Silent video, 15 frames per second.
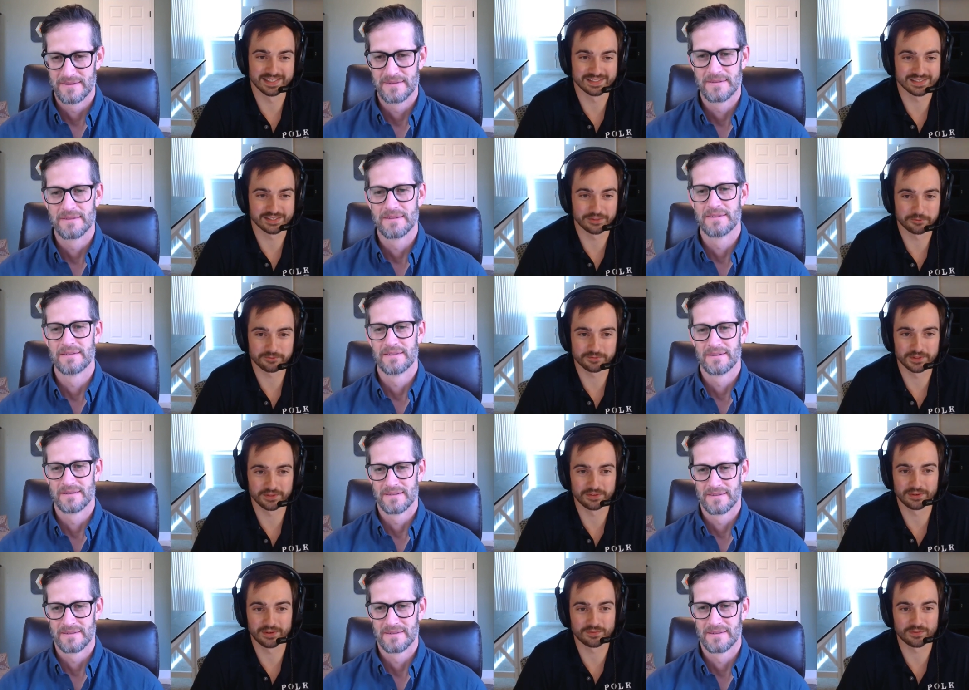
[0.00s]
Speaker 1: and don't
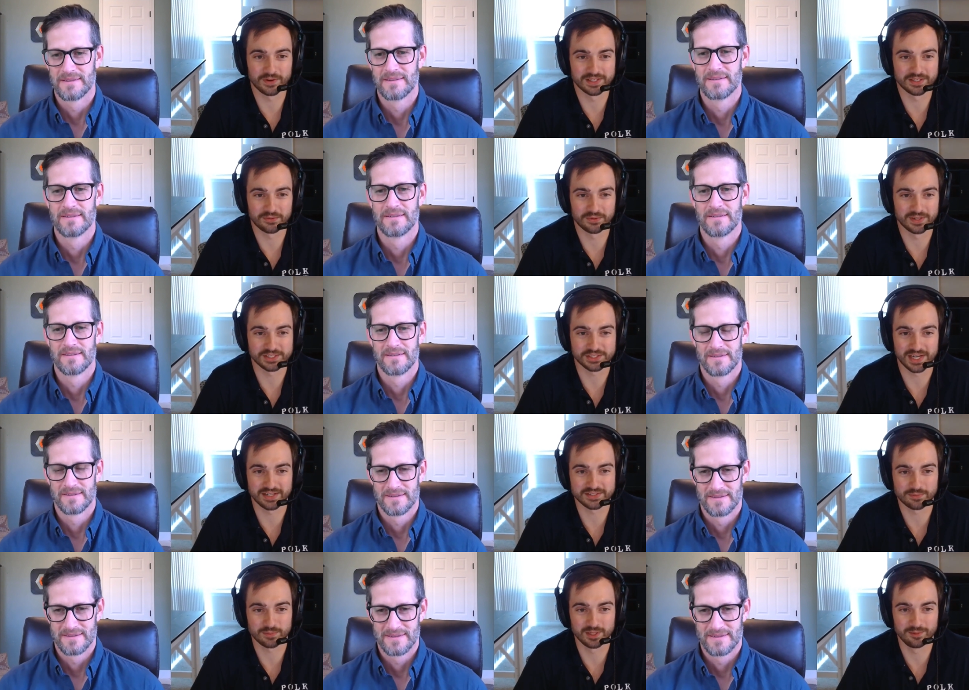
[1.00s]
feel afraid to reach out
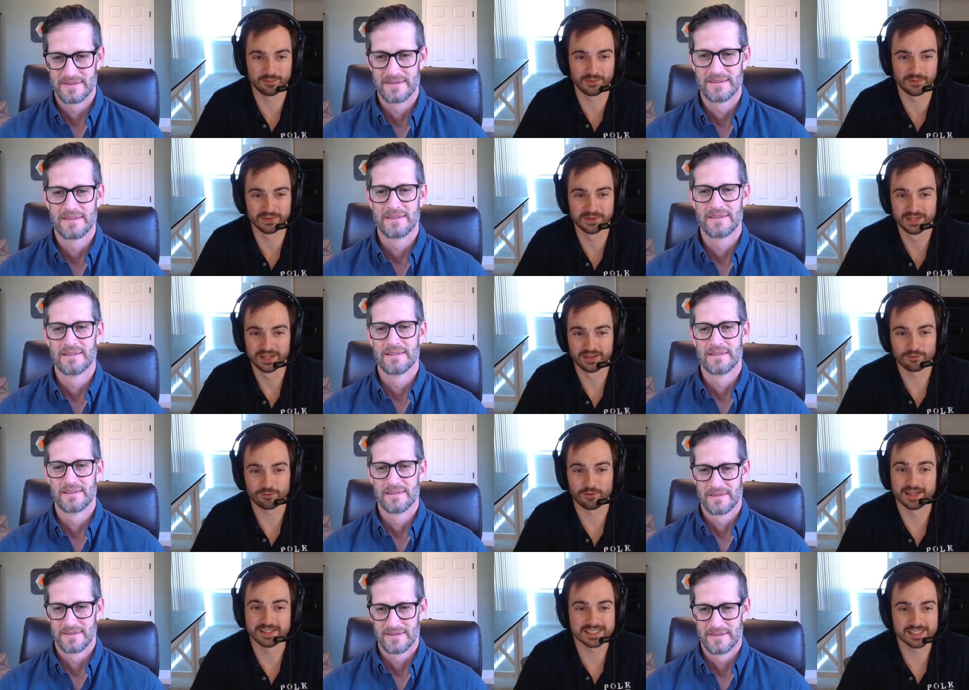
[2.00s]
to people.
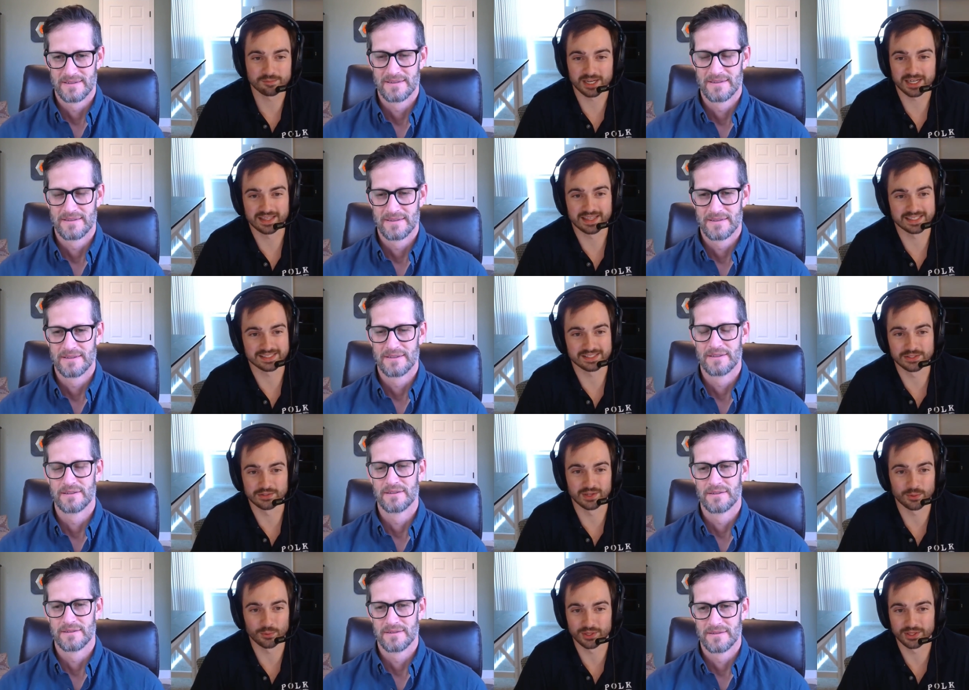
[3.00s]
Find somebody that's
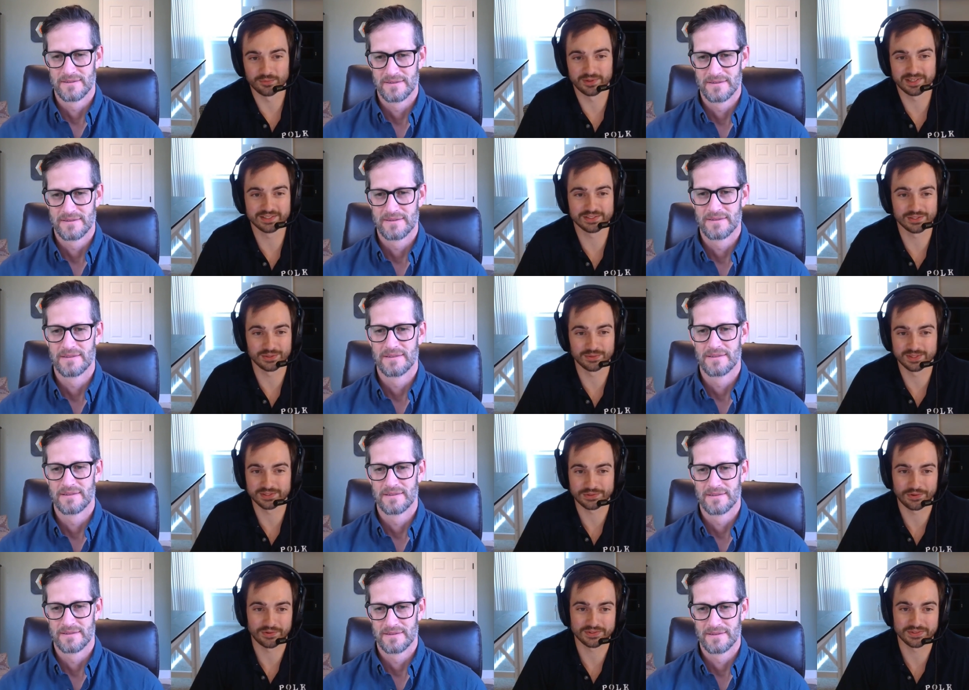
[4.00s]
doing what you want to do and
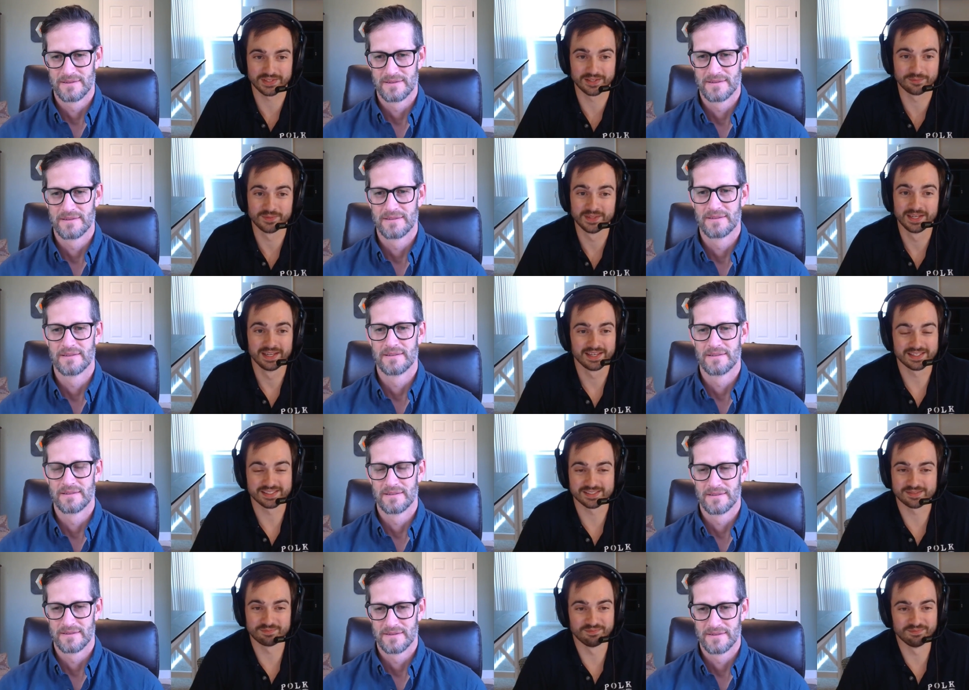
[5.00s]
talk to them,
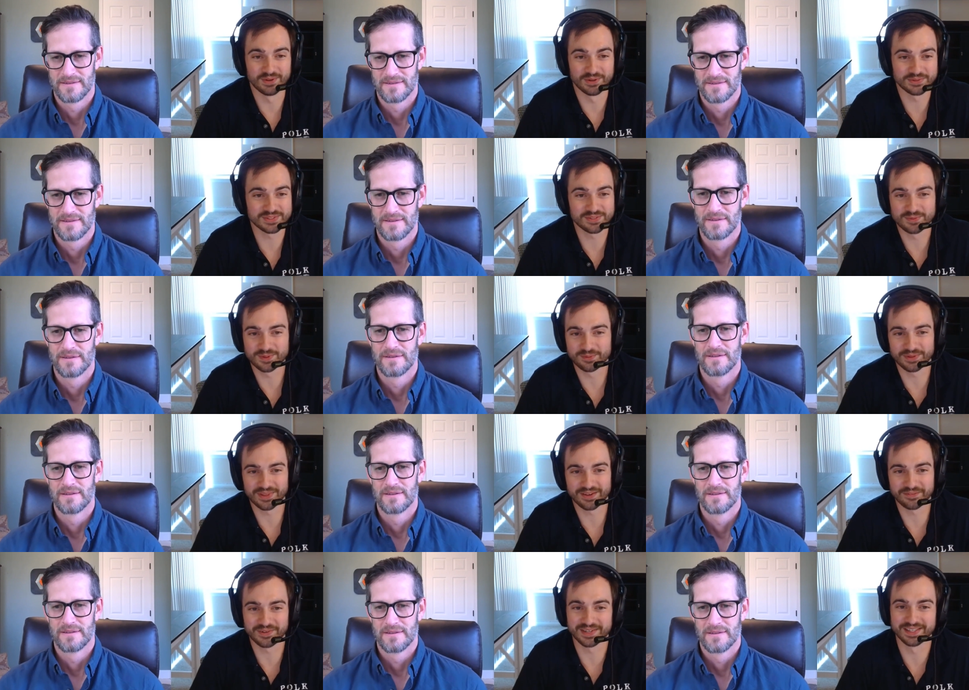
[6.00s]
because most of the people
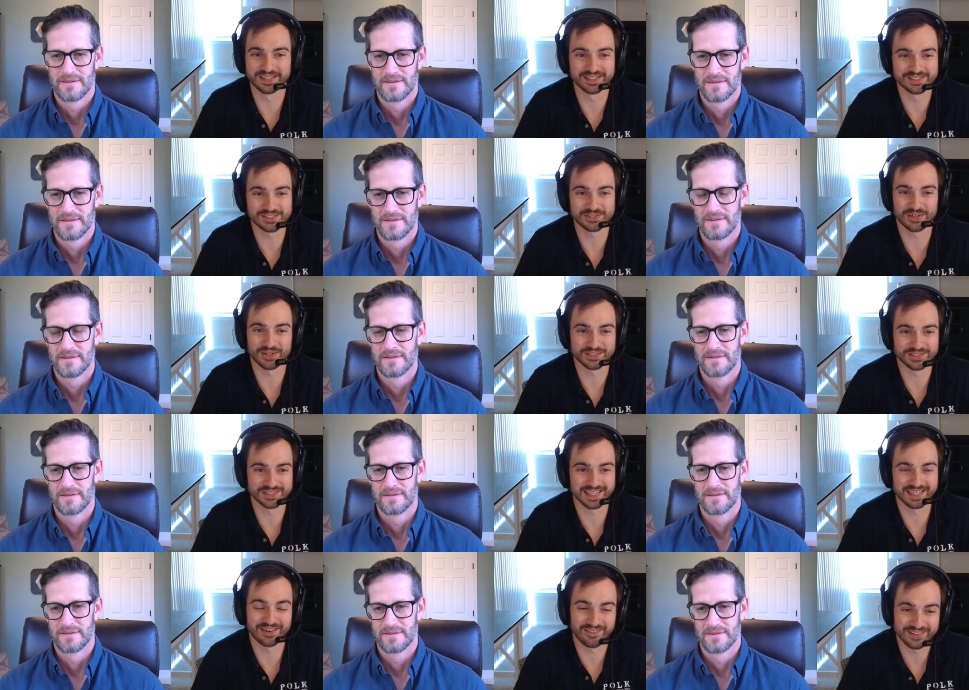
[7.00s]
that work in construction
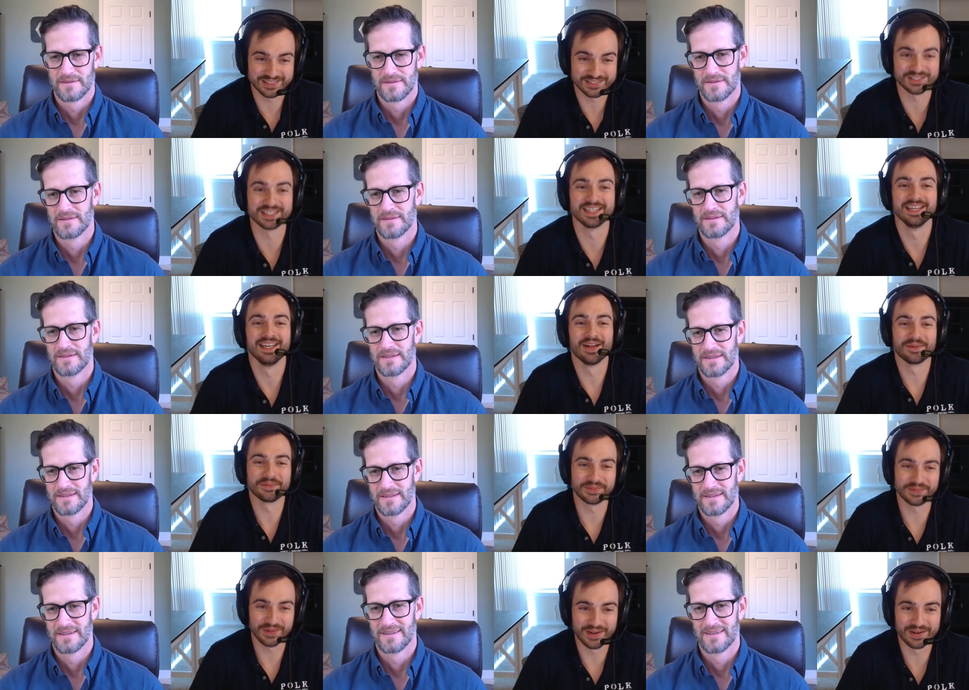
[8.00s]
technology
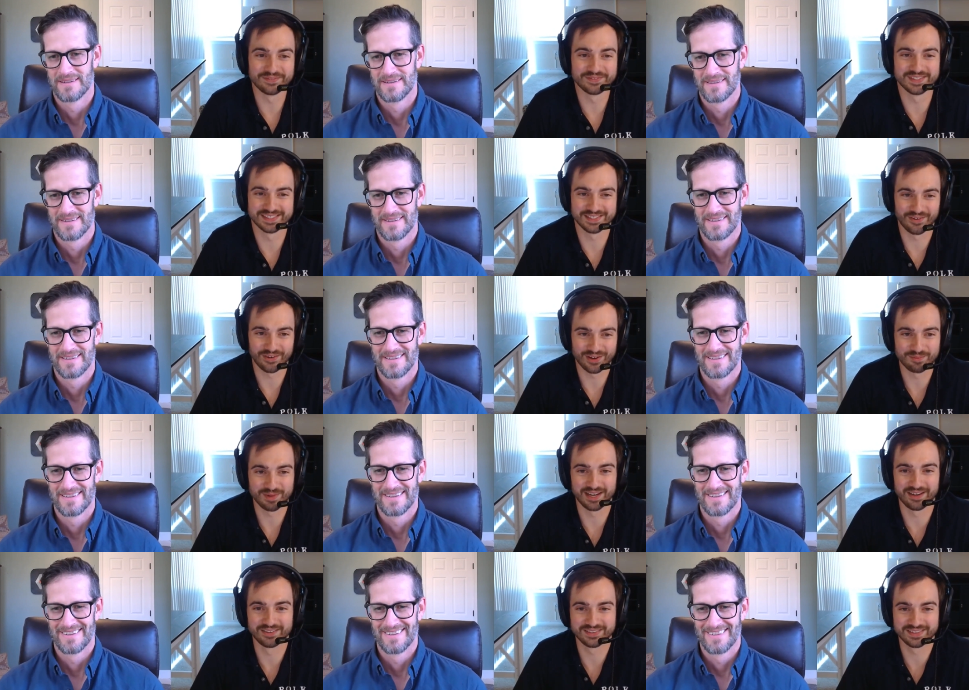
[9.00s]
love to talk
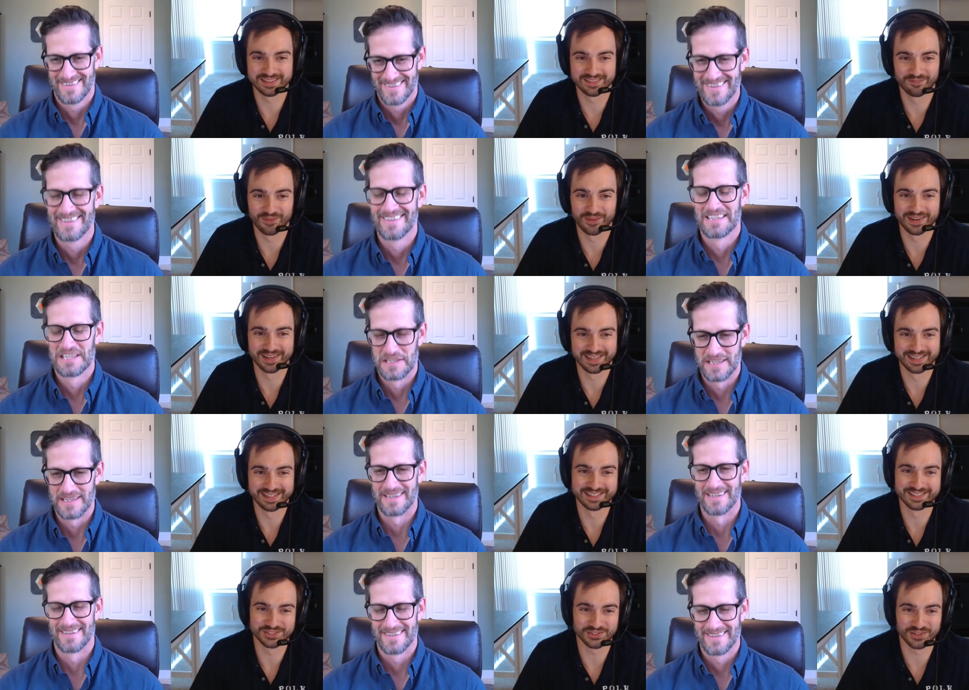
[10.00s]
about working in
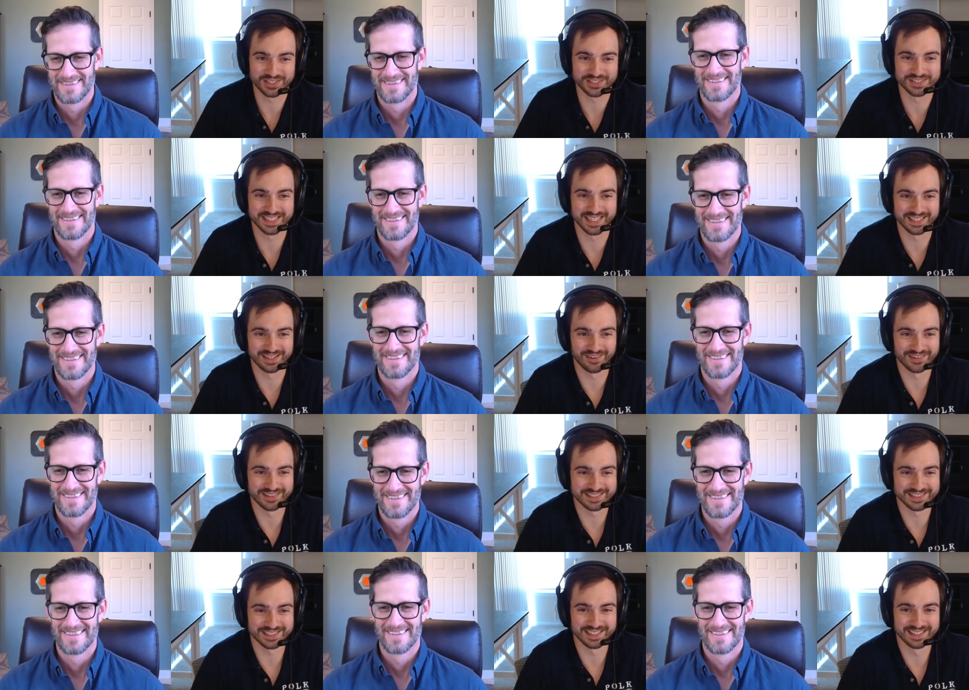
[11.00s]
construction
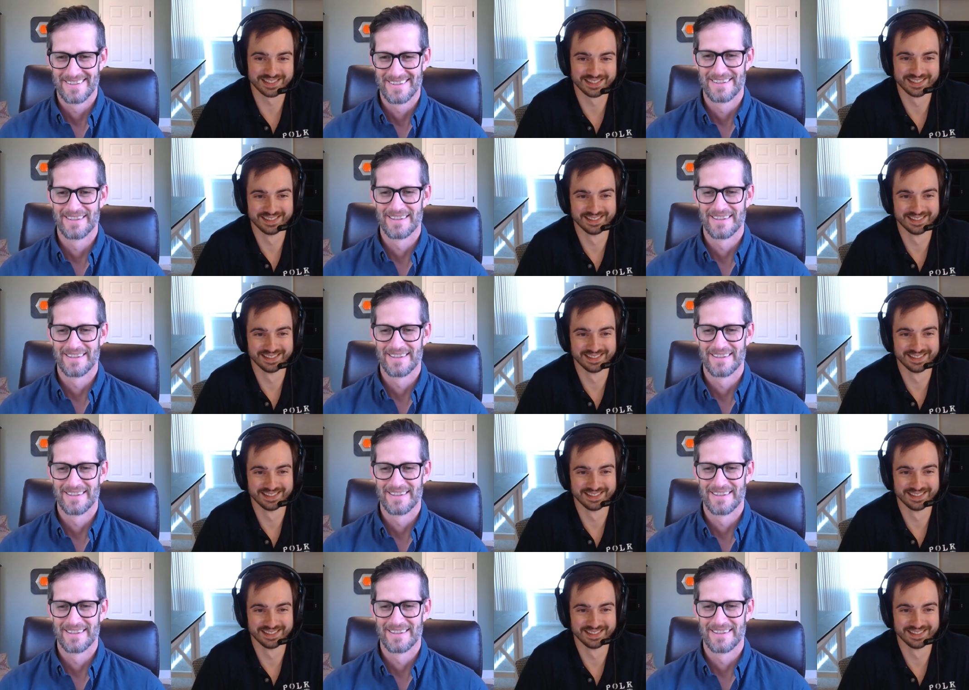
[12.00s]
technology.